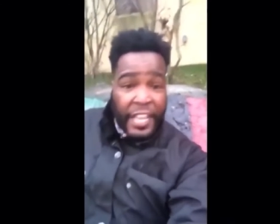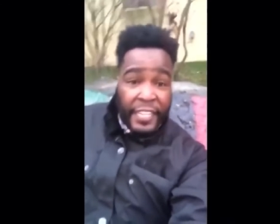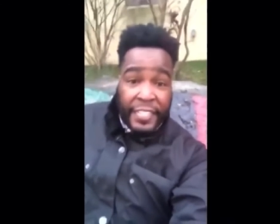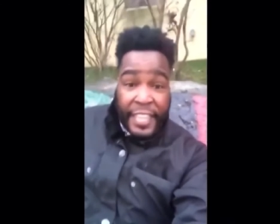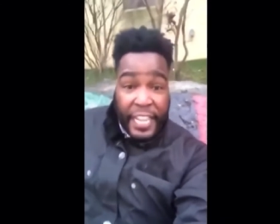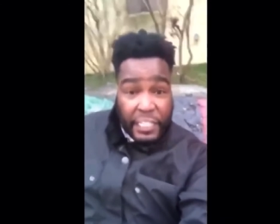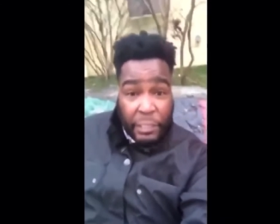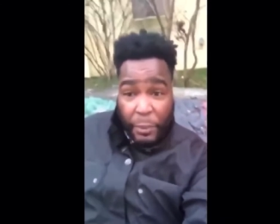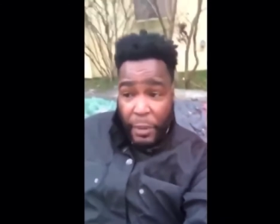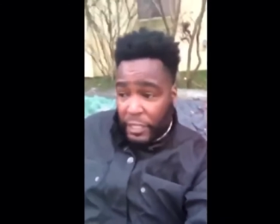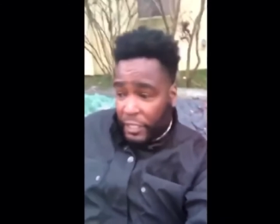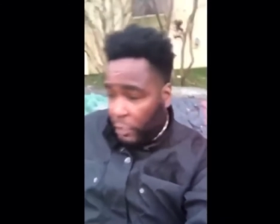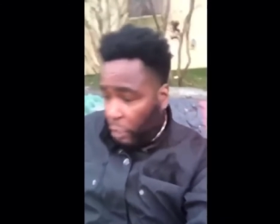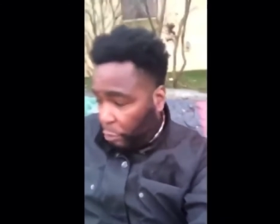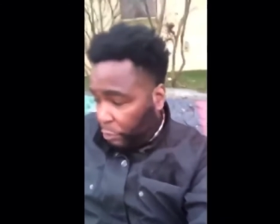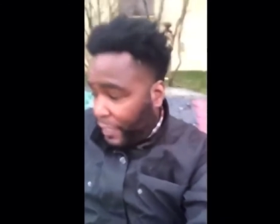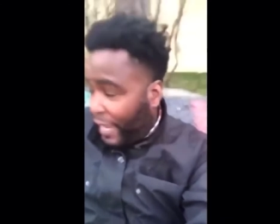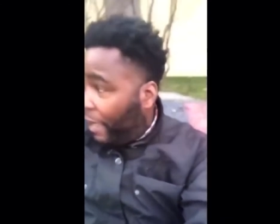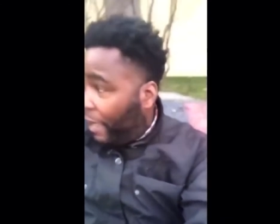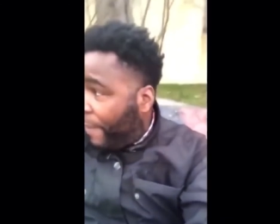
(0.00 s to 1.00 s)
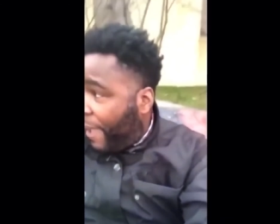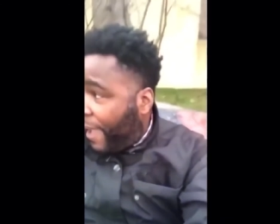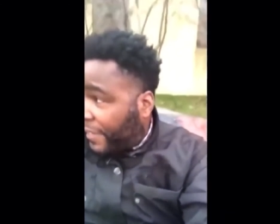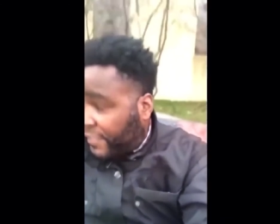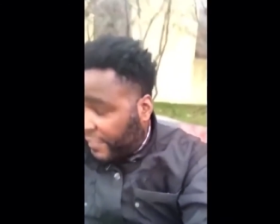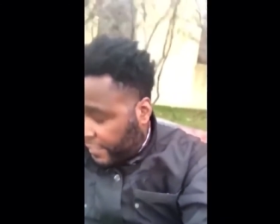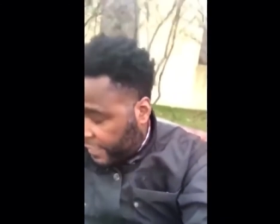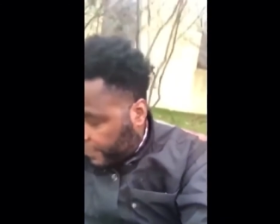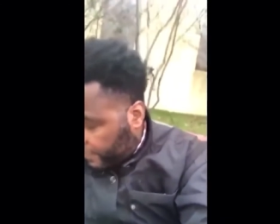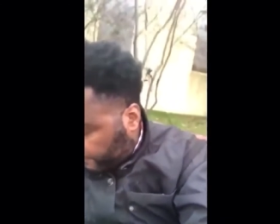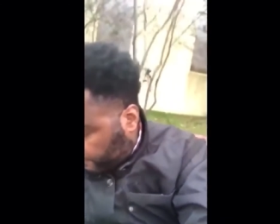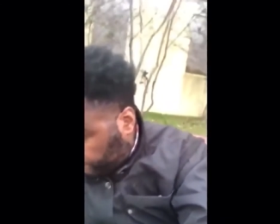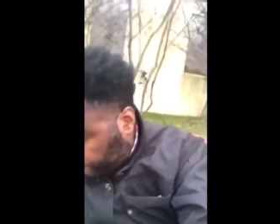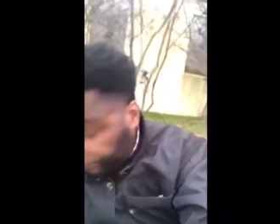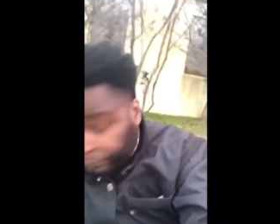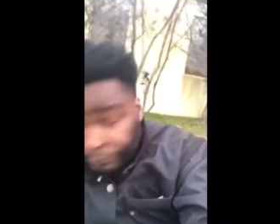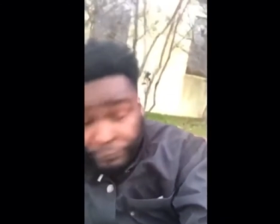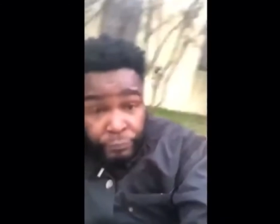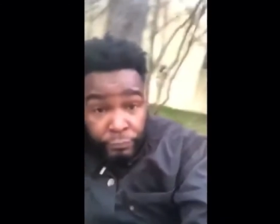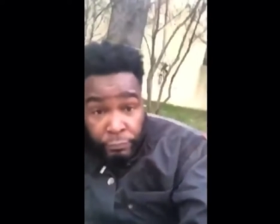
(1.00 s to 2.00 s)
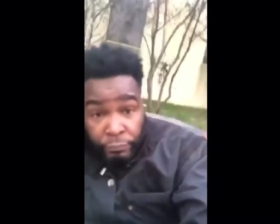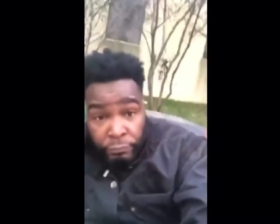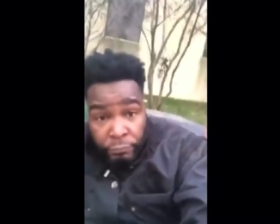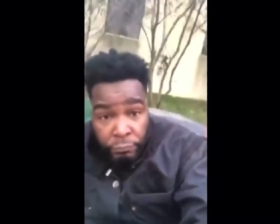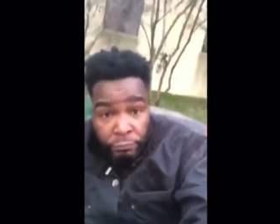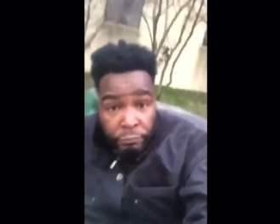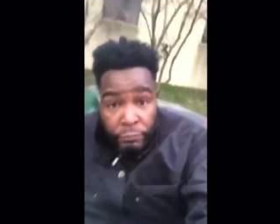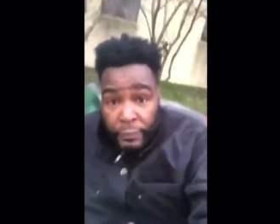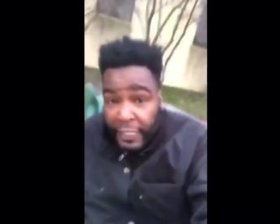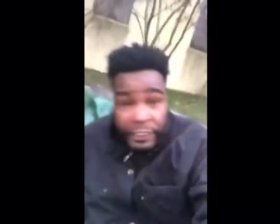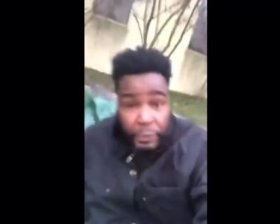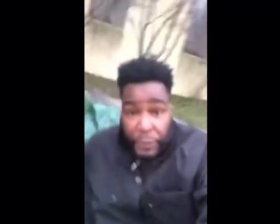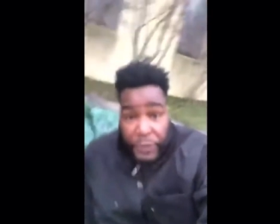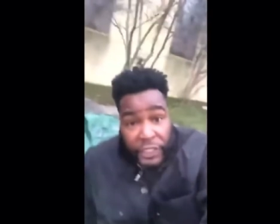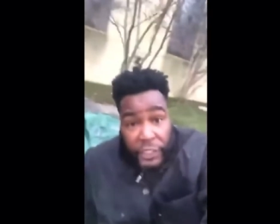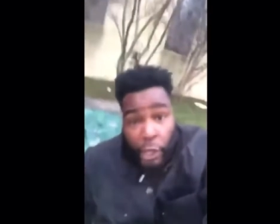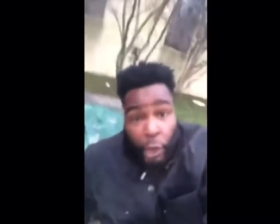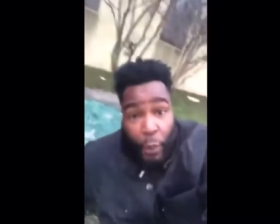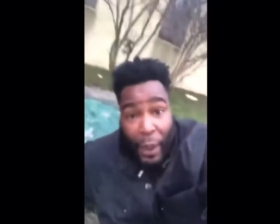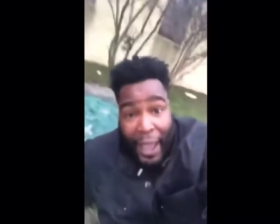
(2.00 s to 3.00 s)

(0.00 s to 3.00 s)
This was no damn accident. This was no